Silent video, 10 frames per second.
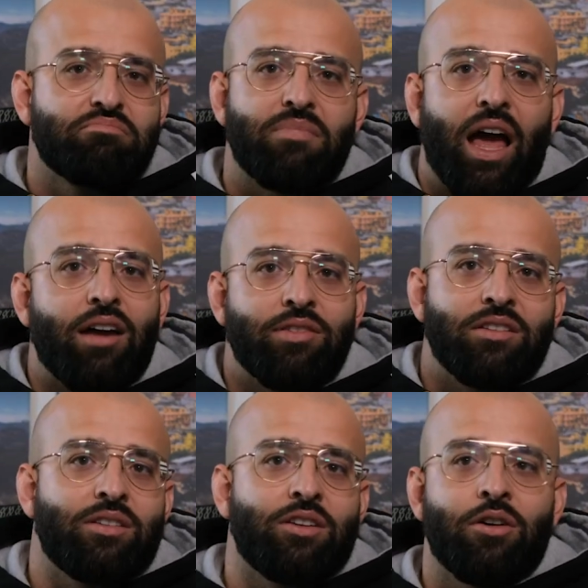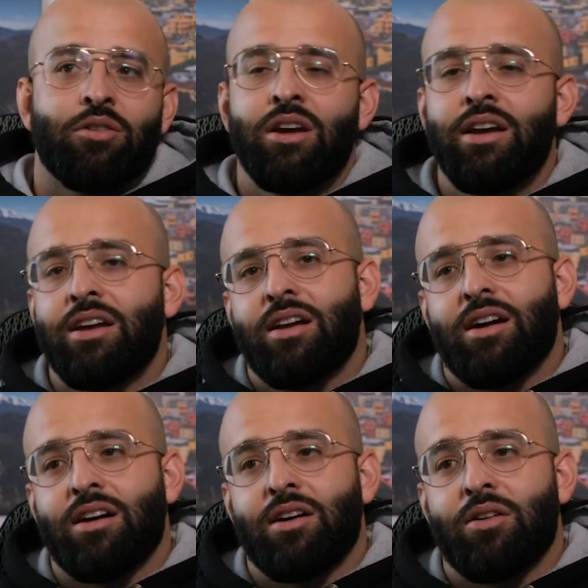have it,
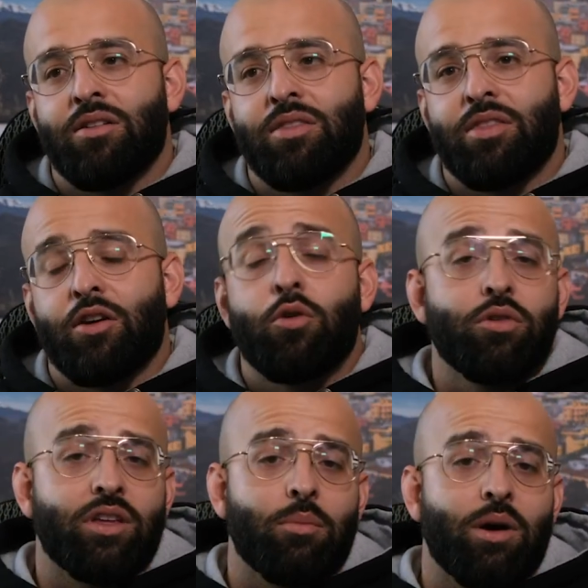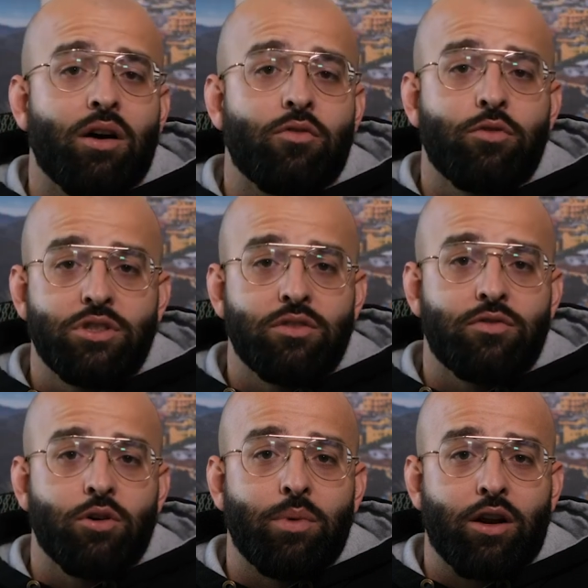The cool thing about
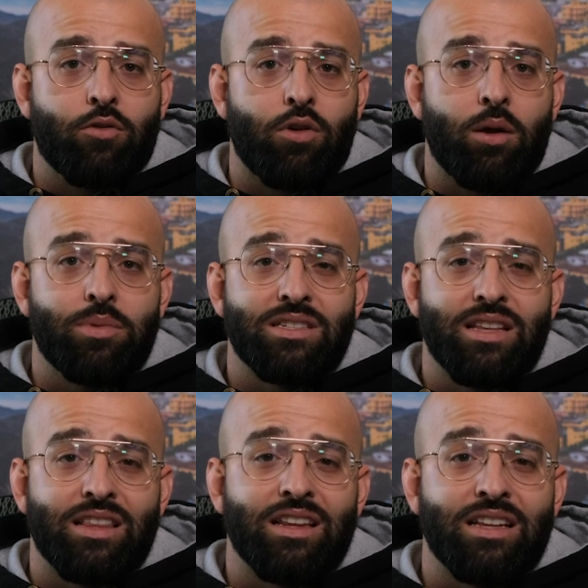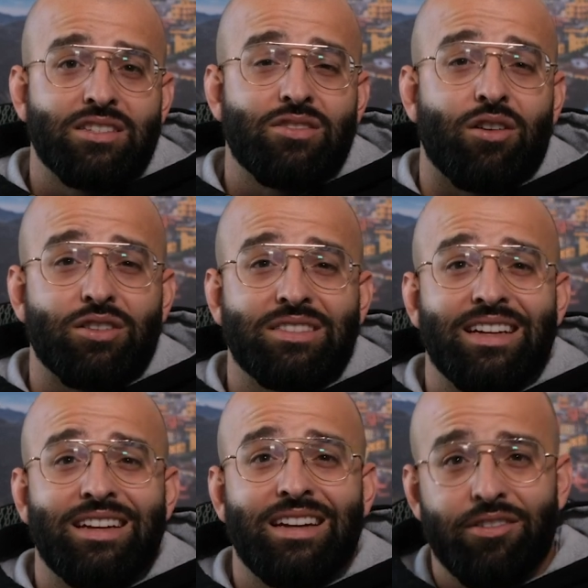Fujifilm and crop is that the lenses are
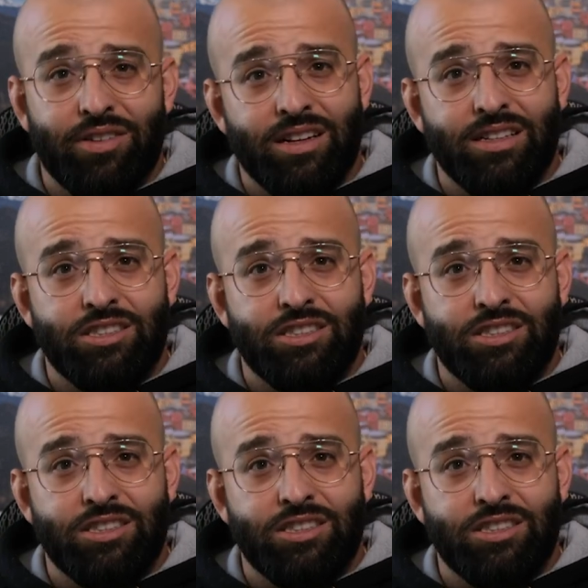significantly